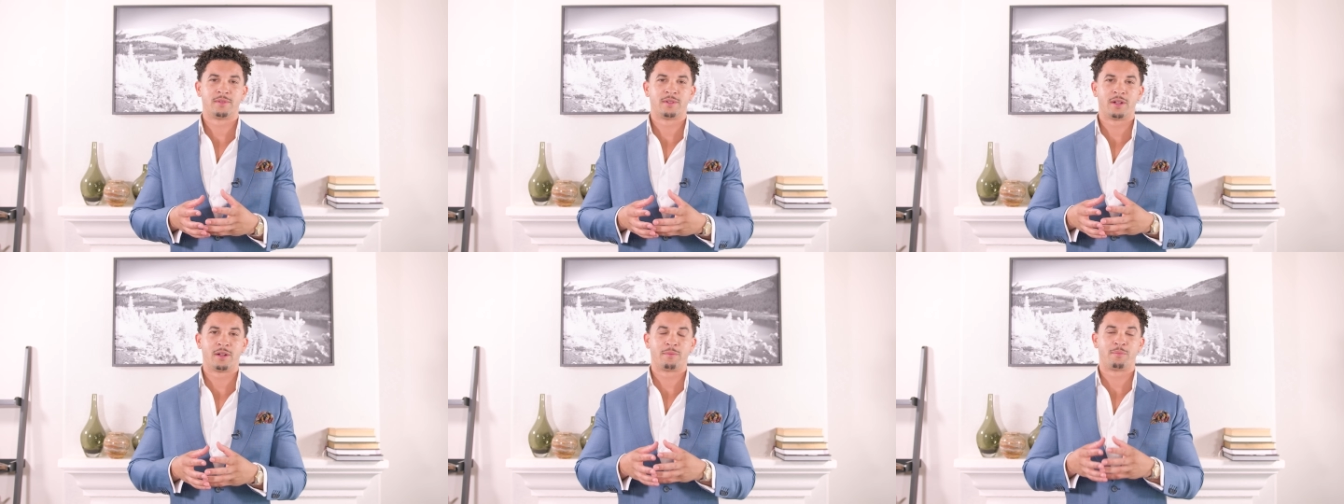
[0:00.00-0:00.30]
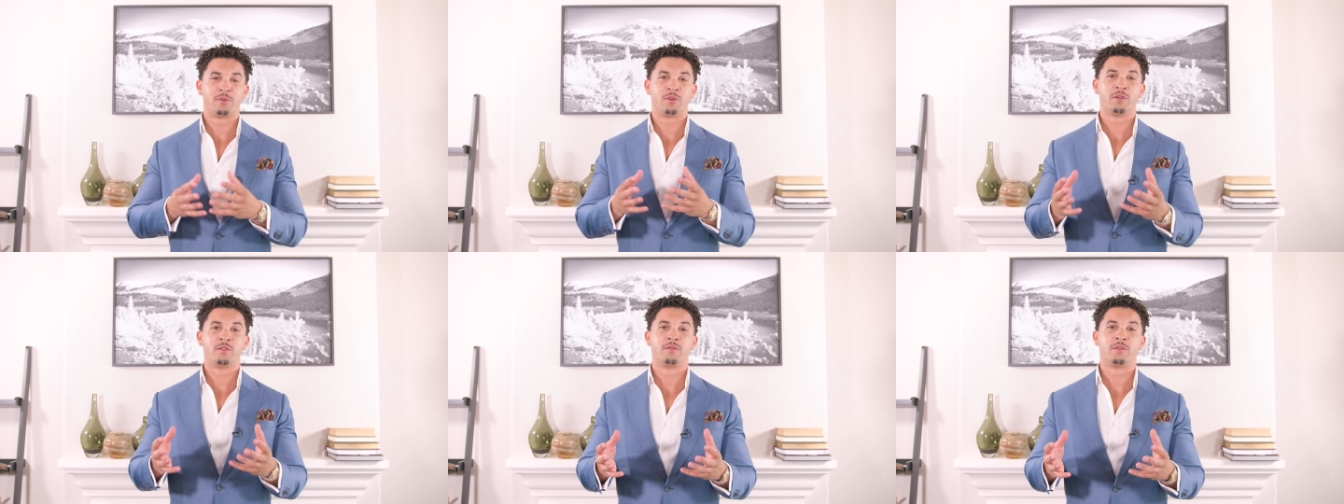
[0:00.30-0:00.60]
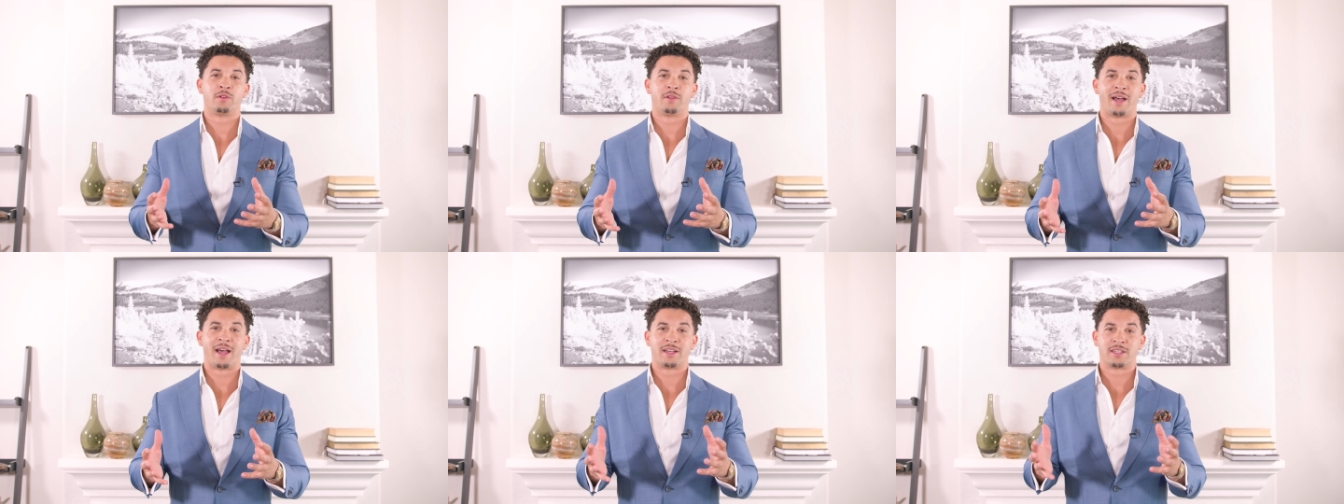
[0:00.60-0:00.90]

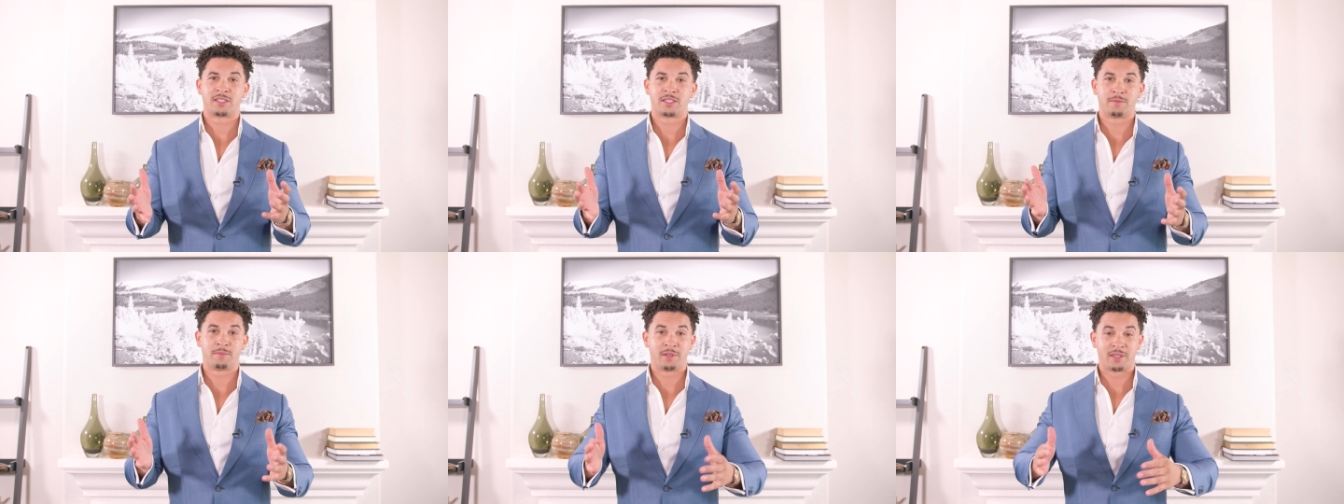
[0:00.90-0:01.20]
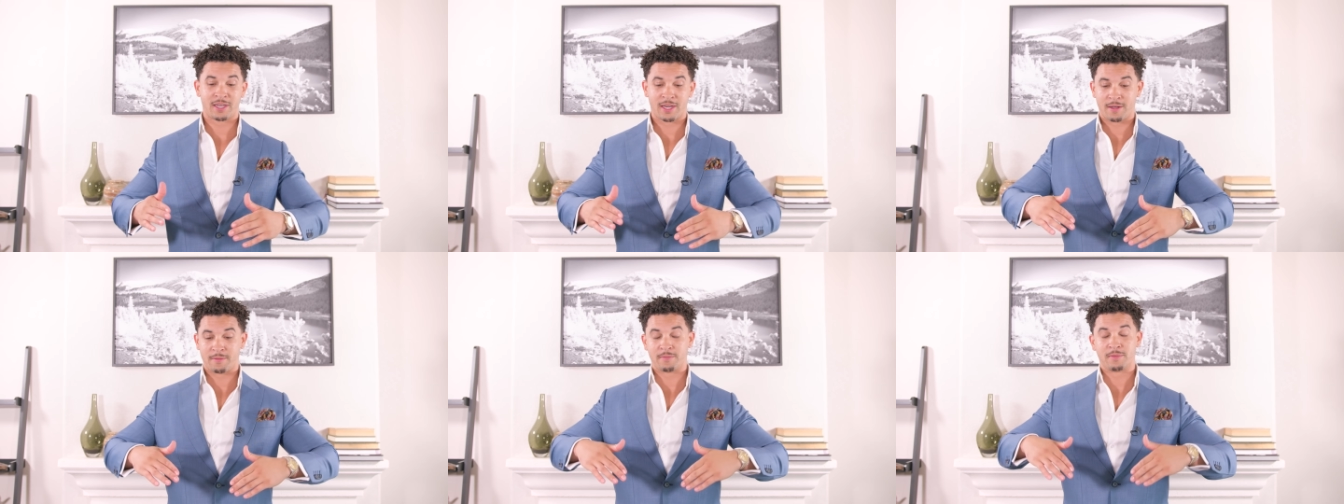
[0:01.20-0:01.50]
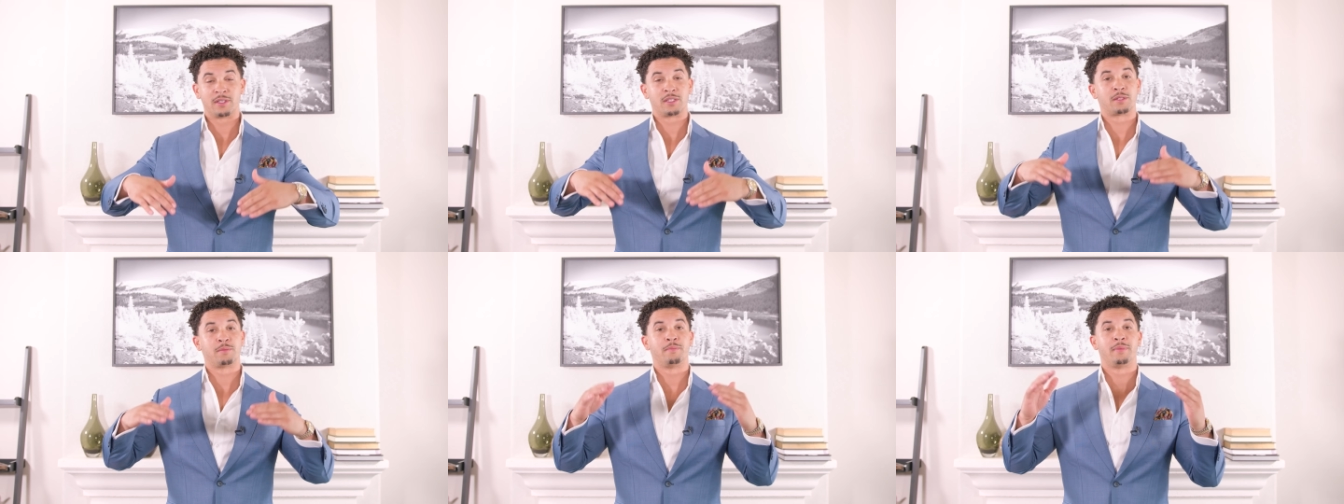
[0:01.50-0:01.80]
approval has to become
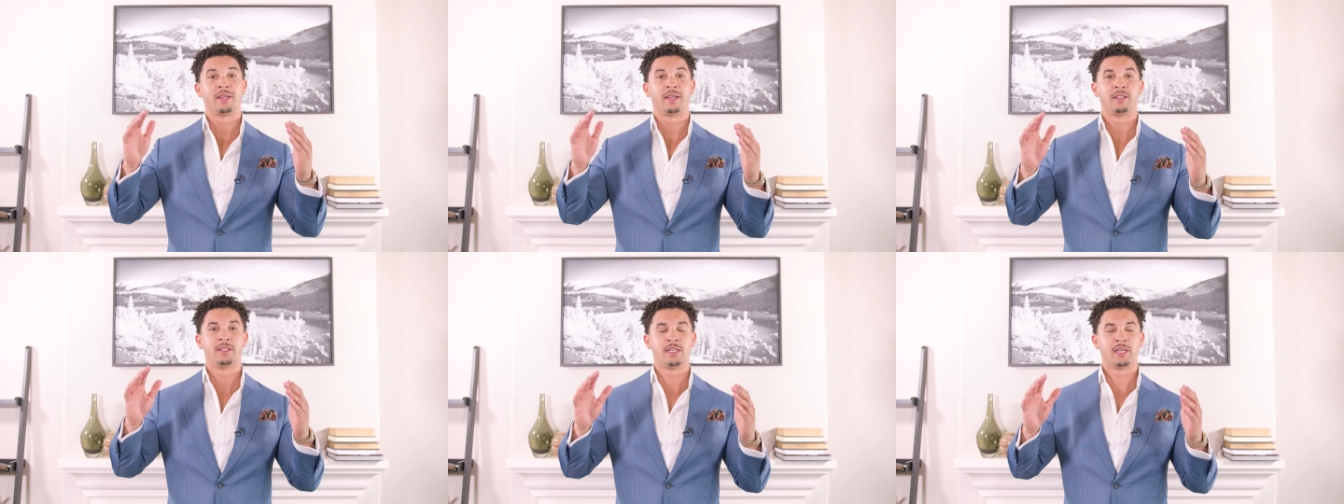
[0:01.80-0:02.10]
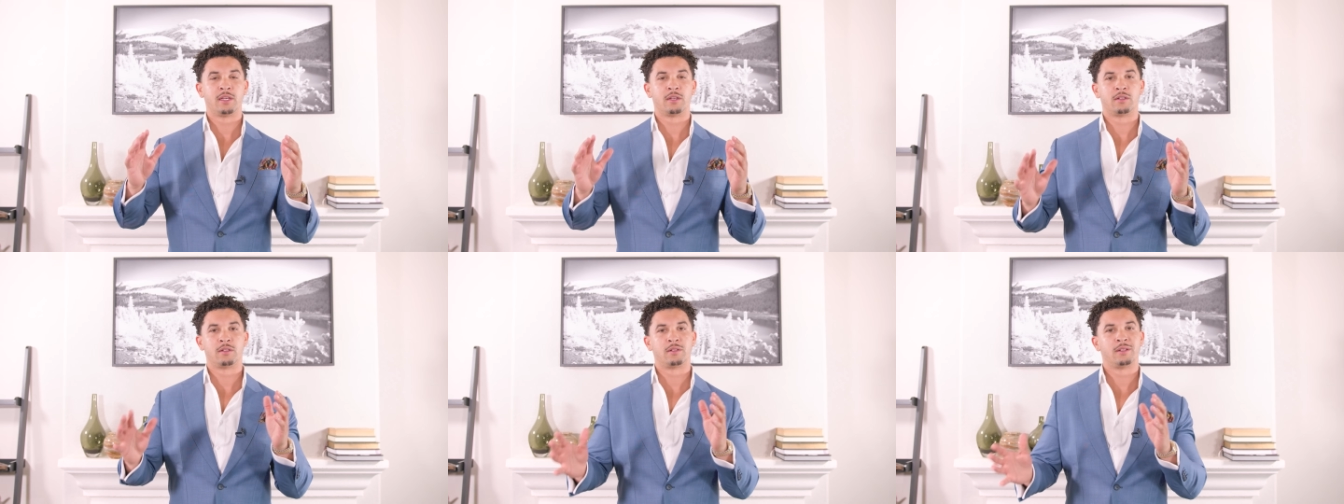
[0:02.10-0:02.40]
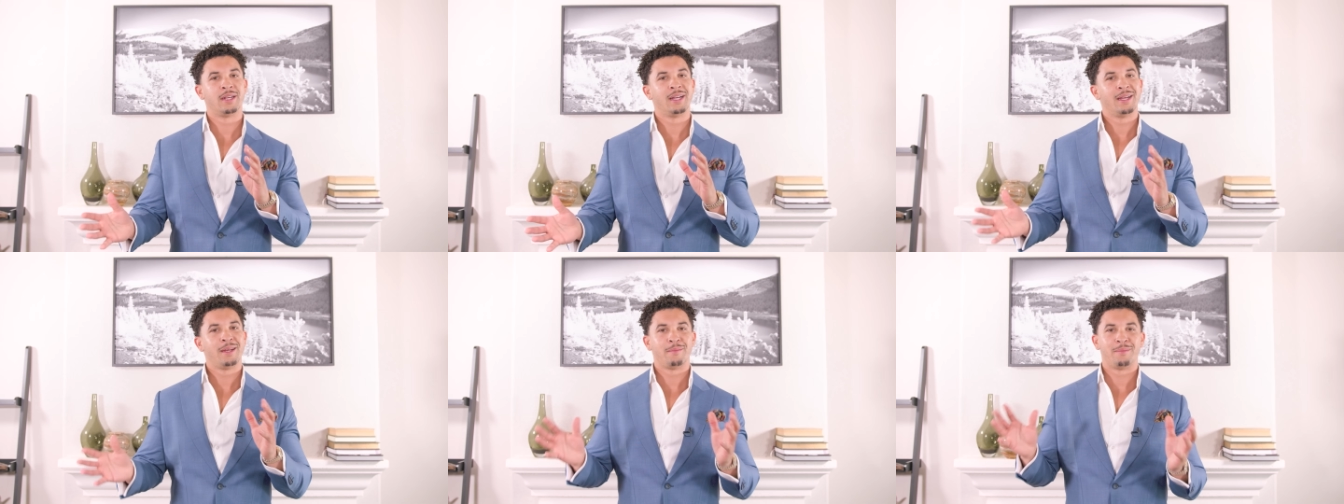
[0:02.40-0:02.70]
this big deal